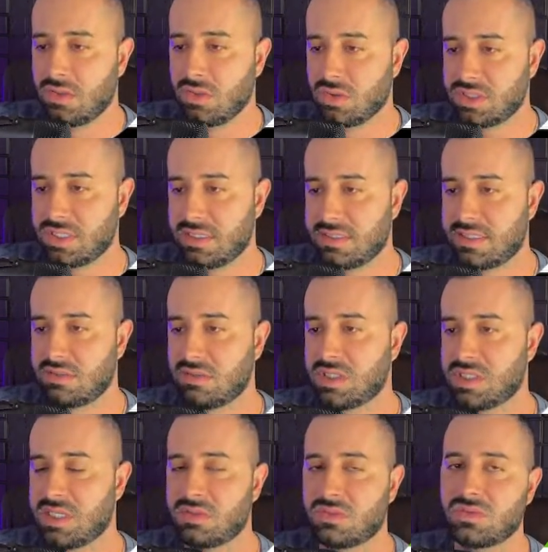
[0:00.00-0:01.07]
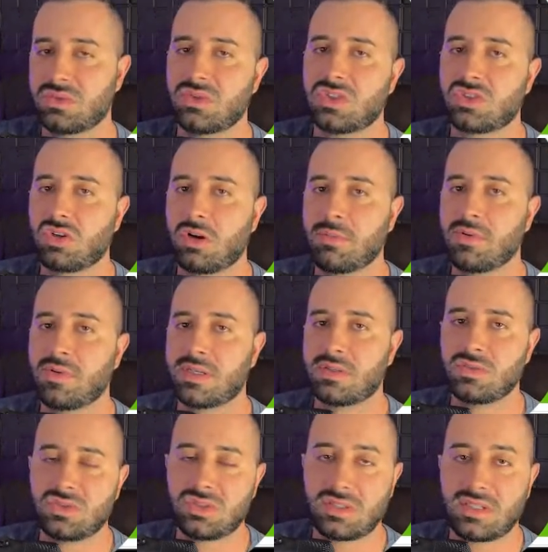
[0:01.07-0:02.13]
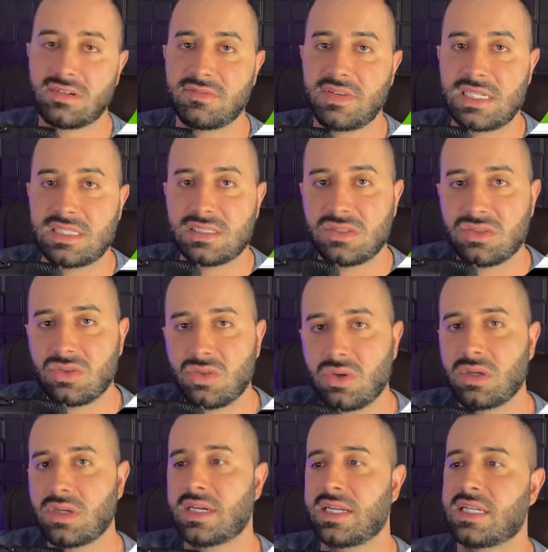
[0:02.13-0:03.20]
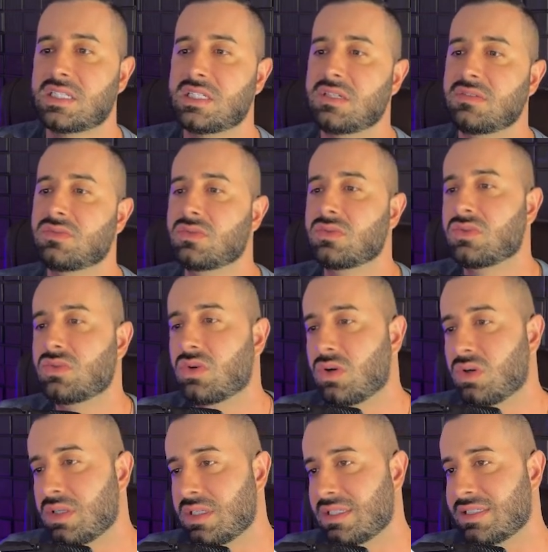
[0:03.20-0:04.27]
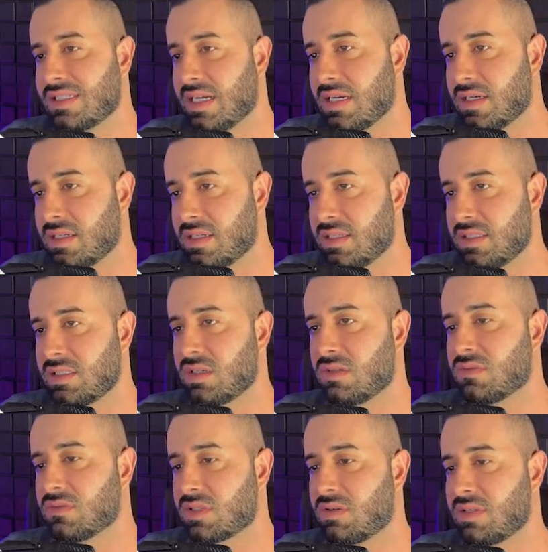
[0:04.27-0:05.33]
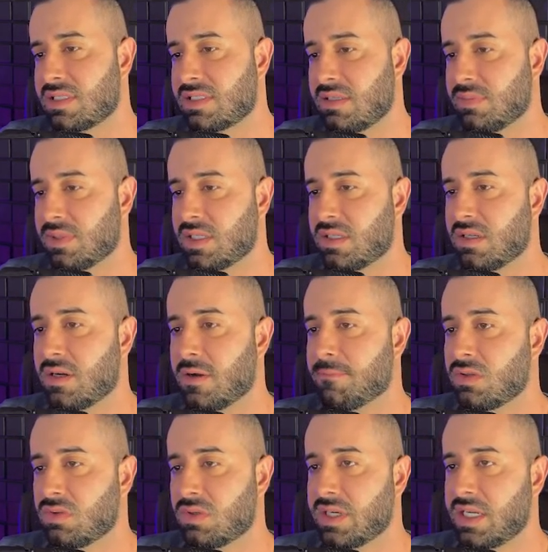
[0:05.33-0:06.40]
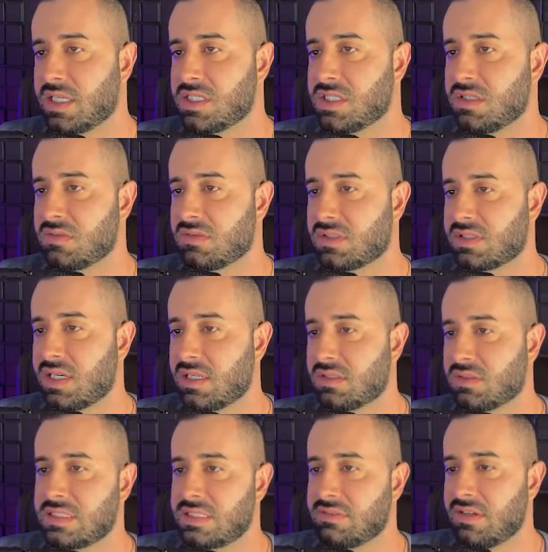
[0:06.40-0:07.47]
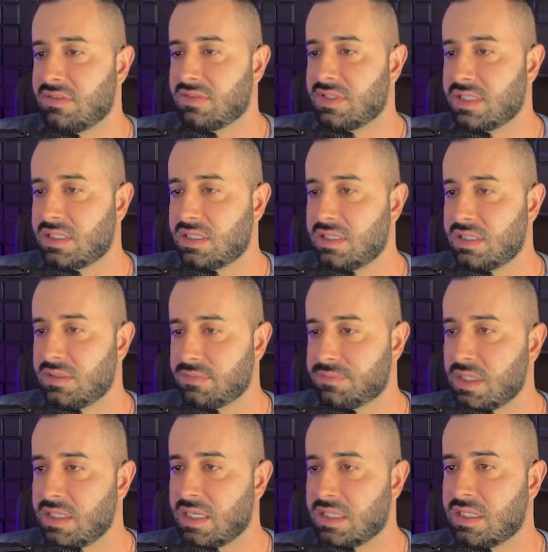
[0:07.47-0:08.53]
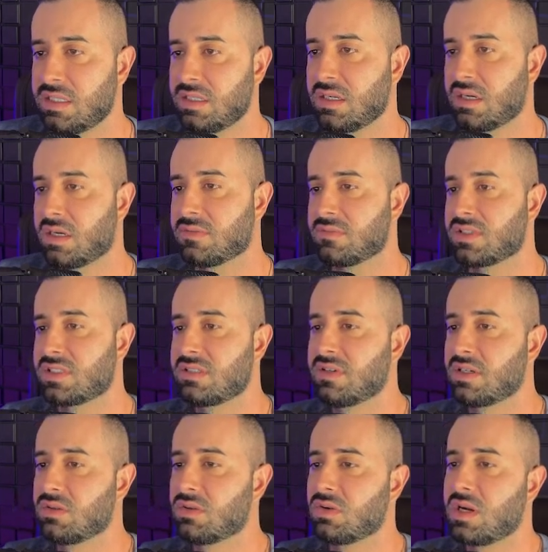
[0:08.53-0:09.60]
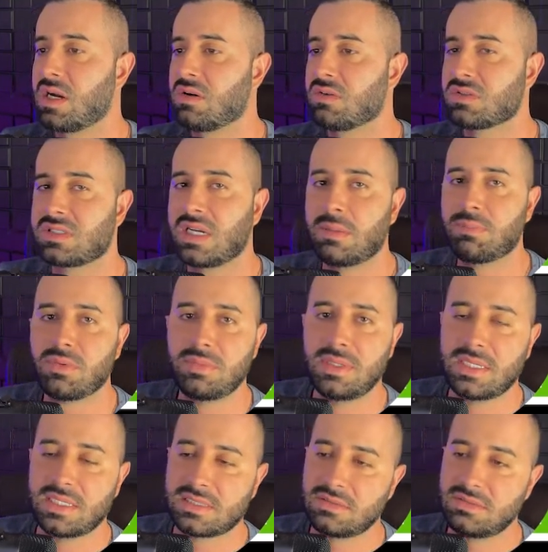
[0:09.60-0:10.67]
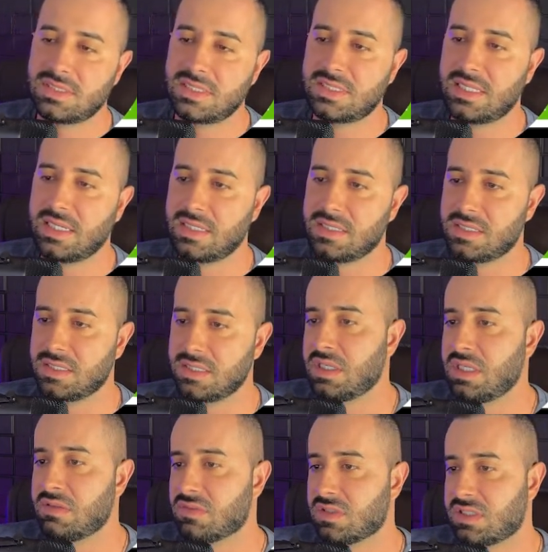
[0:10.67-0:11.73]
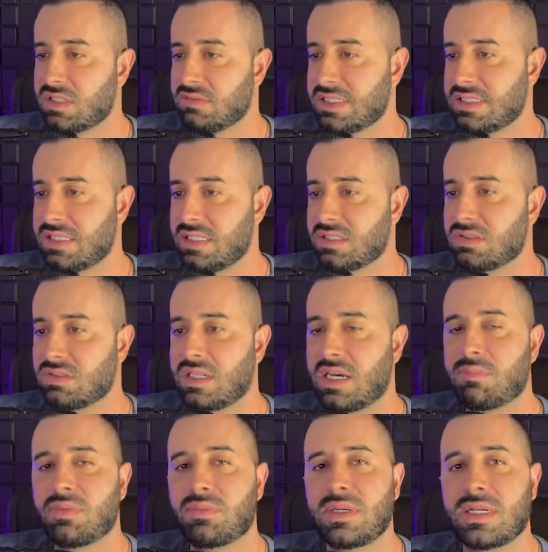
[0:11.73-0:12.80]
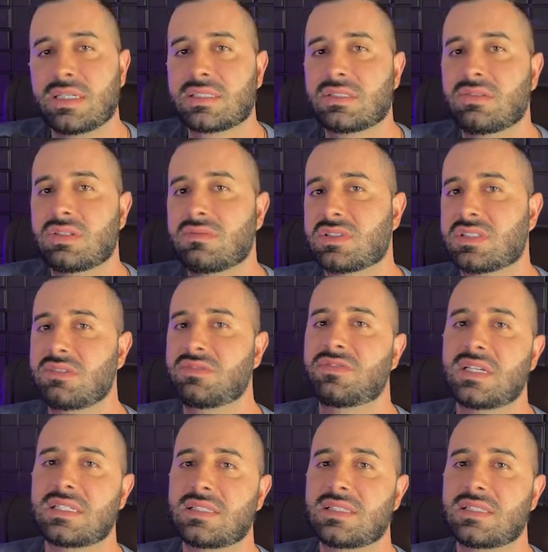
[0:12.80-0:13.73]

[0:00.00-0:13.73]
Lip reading: in the ad manager and upload the ad through the Instagram creative. So I'll give you an example here. In the creative, right, you'll come here, and here you're going to use an existing post. And you're going to select the post you made on